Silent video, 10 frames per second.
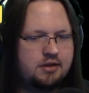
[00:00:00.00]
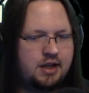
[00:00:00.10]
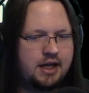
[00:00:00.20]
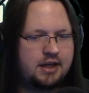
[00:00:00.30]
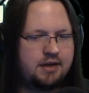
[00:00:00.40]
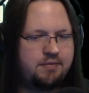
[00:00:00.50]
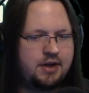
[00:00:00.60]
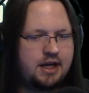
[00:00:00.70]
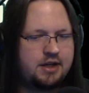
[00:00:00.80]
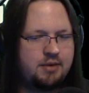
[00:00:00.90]
Like, if
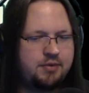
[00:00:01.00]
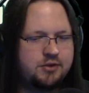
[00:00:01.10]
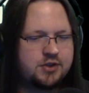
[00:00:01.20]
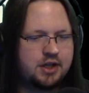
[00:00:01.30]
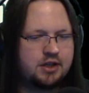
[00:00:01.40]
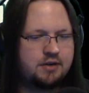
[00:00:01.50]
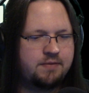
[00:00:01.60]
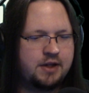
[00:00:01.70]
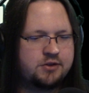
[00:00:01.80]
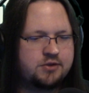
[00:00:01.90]
we end up using a
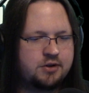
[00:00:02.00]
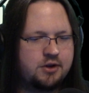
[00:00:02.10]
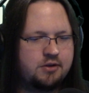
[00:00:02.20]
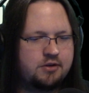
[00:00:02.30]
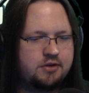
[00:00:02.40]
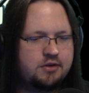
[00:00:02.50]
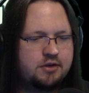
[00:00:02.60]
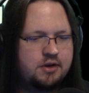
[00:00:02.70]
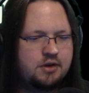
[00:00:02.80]
defense drone